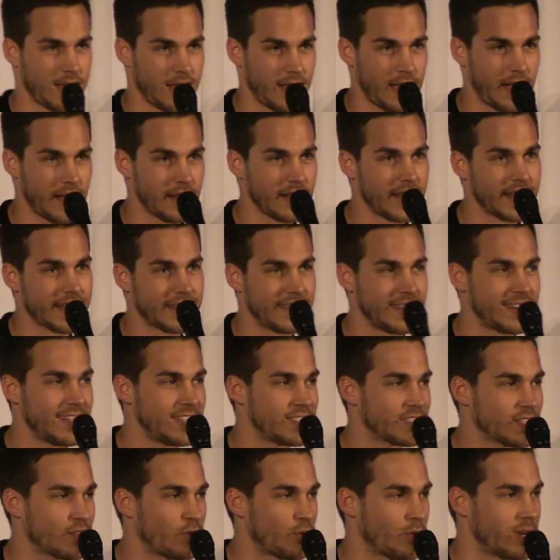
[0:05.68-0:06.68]
like that
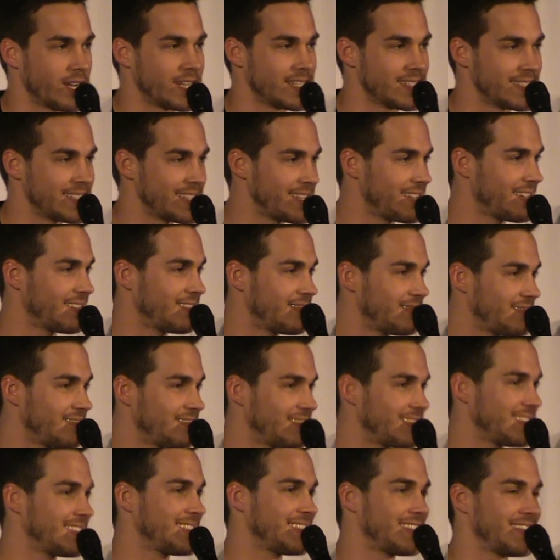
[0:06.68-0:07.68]
he's crazy.
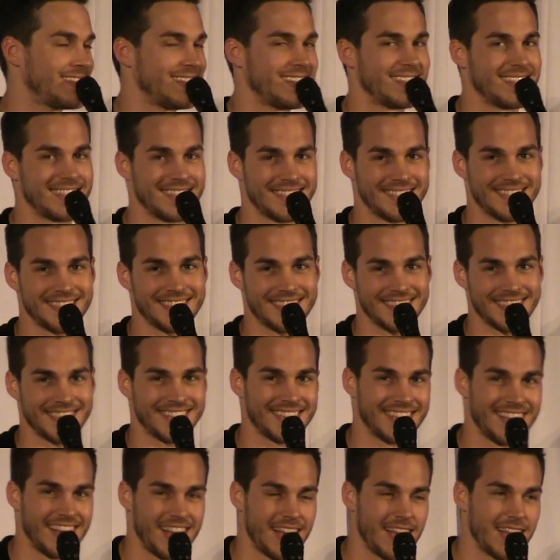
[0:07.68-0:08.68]

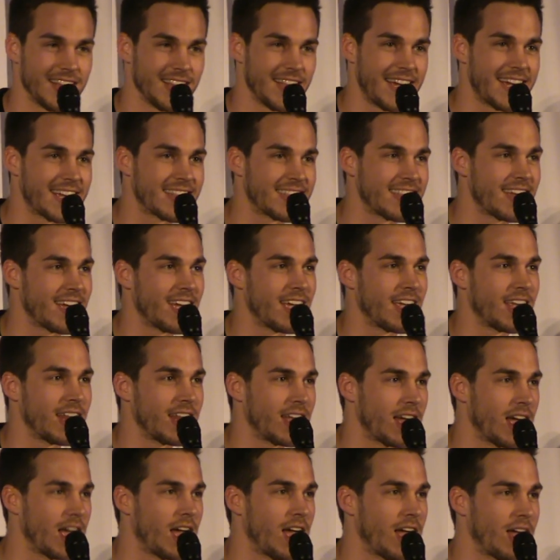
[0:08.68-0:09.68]
I like
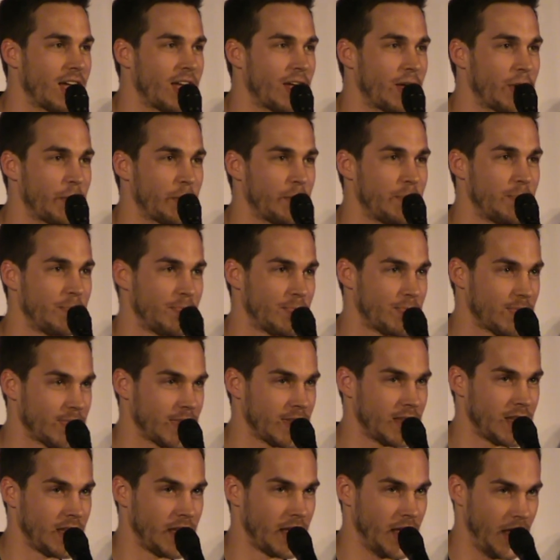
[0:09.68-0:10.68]
that
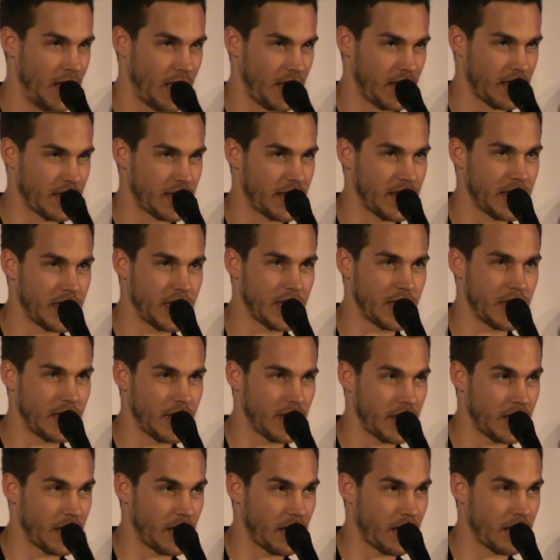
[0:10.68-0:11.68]

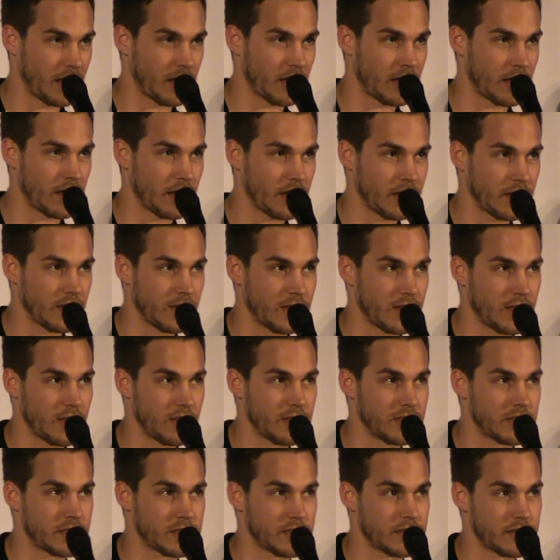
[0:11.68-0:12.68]
he
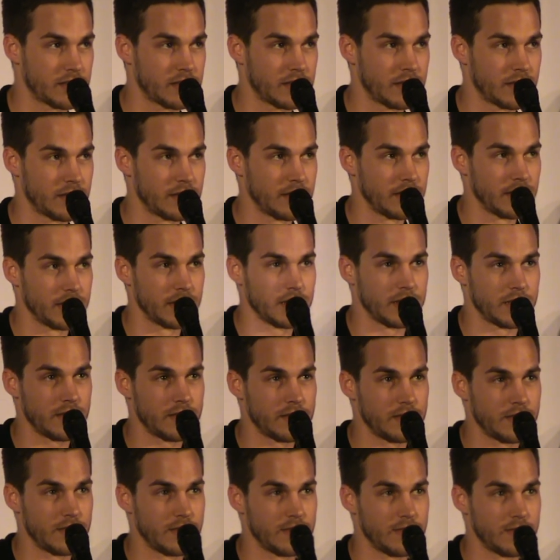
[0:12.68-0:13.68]
is
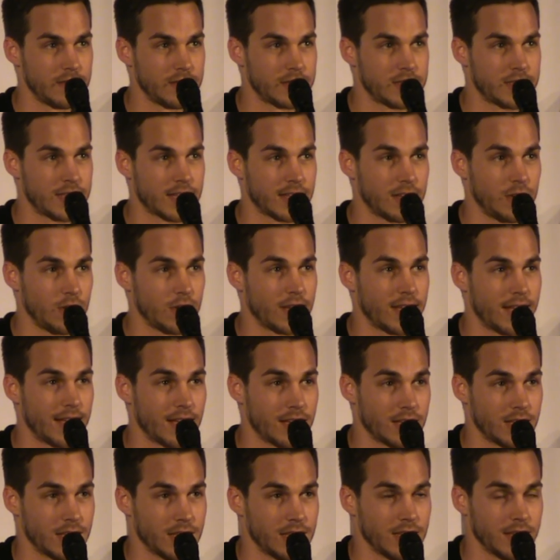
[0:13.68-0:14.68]

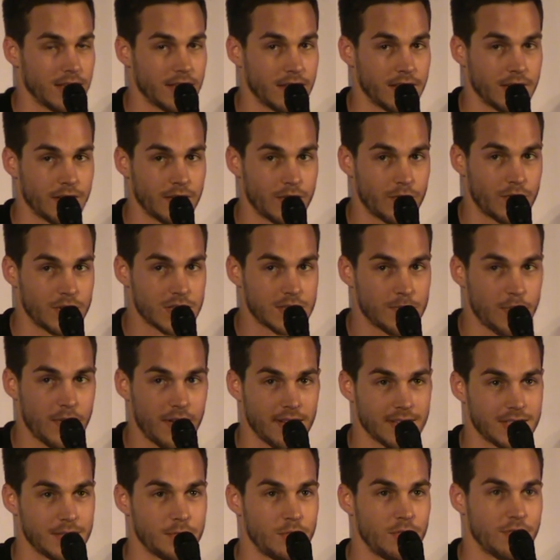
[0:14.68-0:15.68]
single-handedly
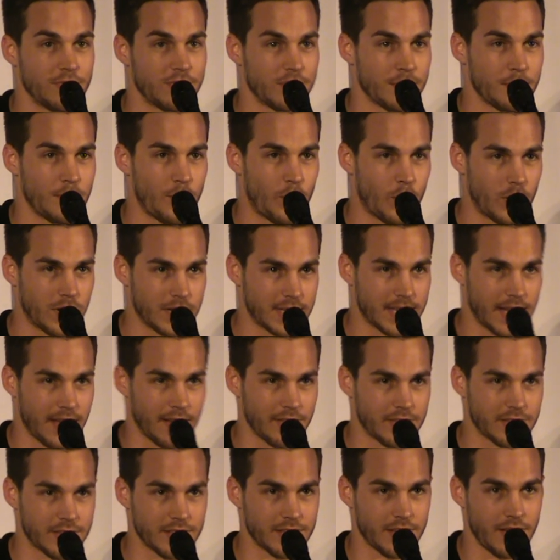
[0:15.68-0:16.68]
responsible for more
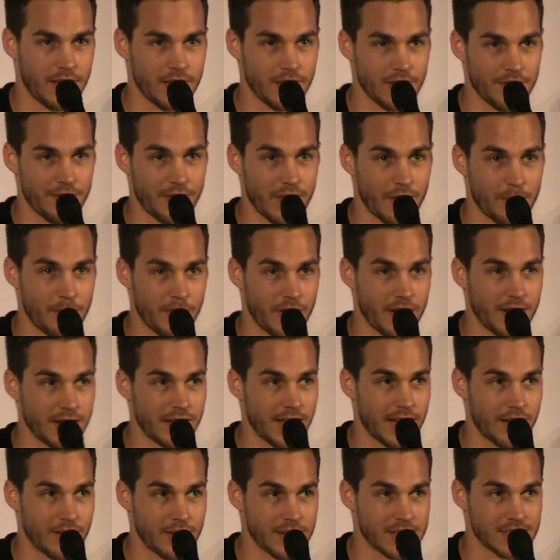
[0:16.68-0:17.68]
deaths on the Vampire
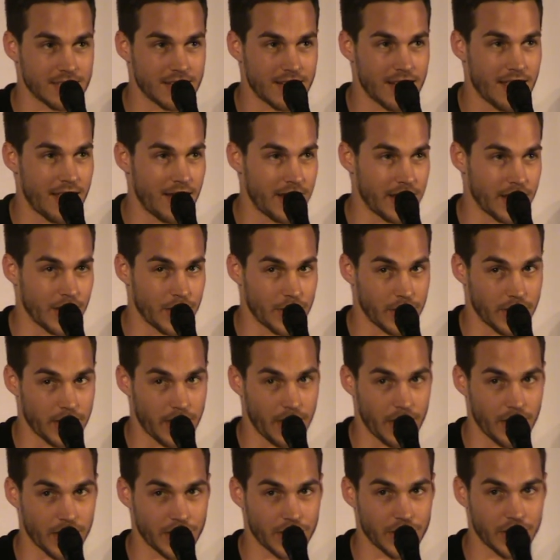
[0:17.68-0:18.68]
Diaries than any other
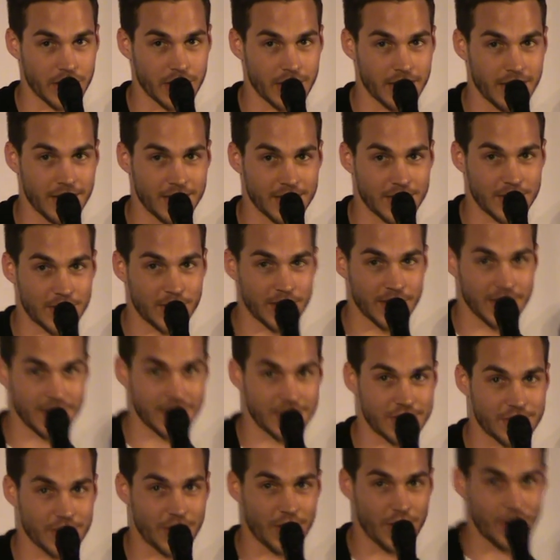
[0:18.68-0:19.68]
character in the history of
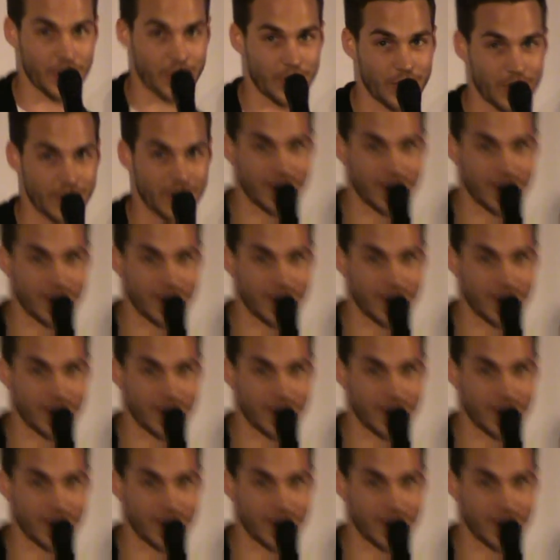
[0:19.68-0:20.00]
the show.